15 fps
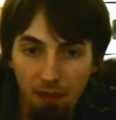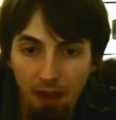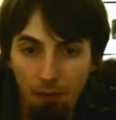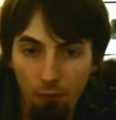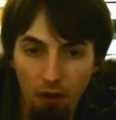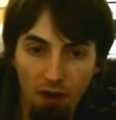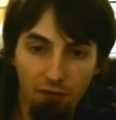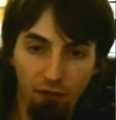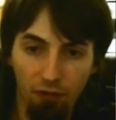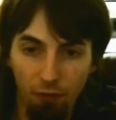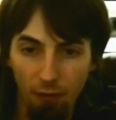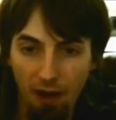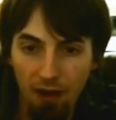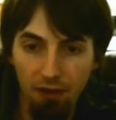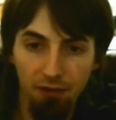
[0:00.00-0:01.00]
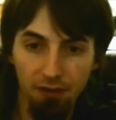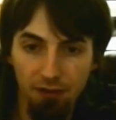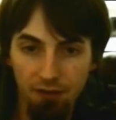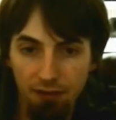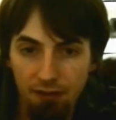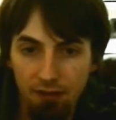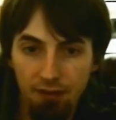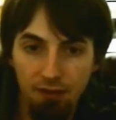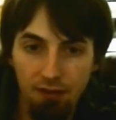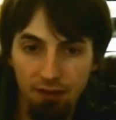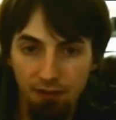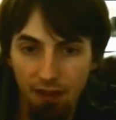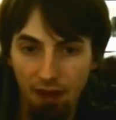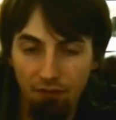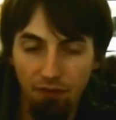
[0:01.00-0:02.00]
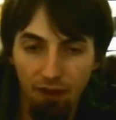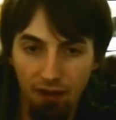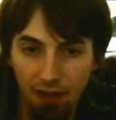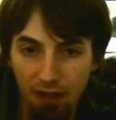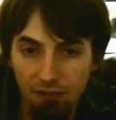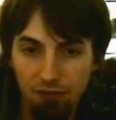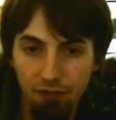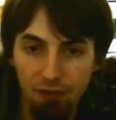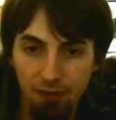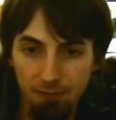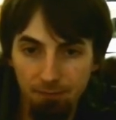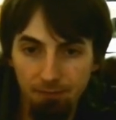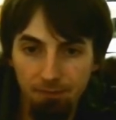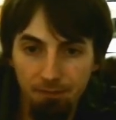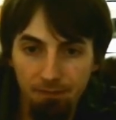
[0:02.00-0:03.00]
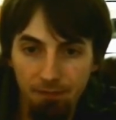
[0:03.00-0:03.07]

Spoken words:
that waffle around that fucking ice cream.